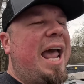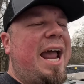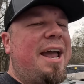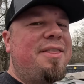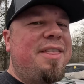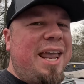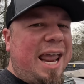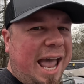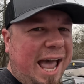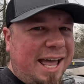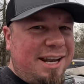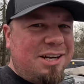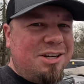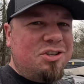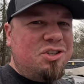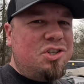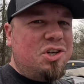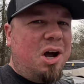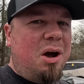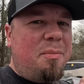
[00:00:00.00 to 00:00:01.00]
and they had to
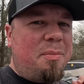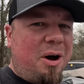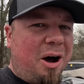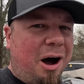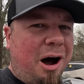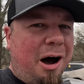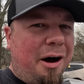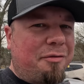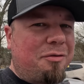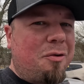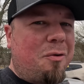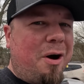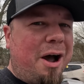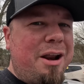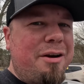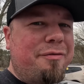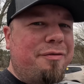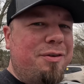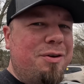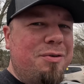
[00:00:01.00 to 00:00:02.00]
jump off
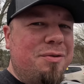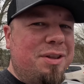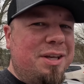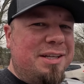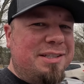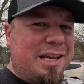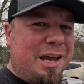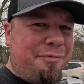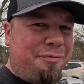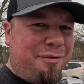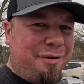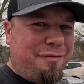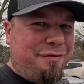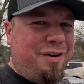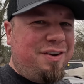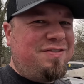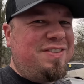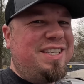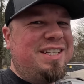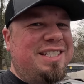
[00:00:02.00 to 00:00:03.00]
quite a few of these
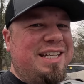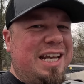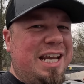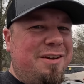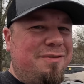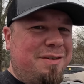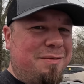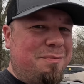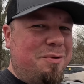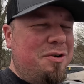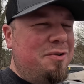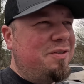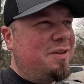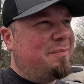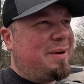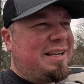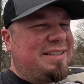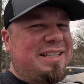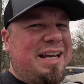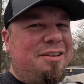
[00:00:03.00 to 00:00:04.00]
F-150s to even move
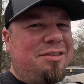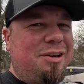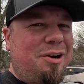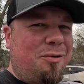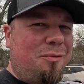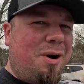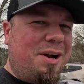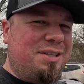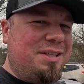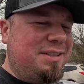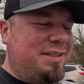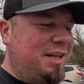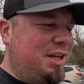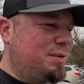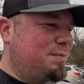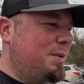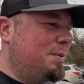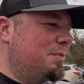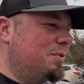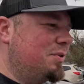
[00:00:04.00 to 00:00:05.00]
them. I sat there and watched these
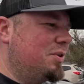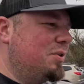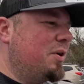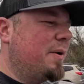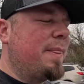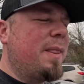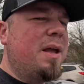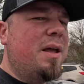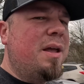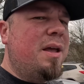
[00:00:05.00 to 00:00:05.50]
salespeople do it.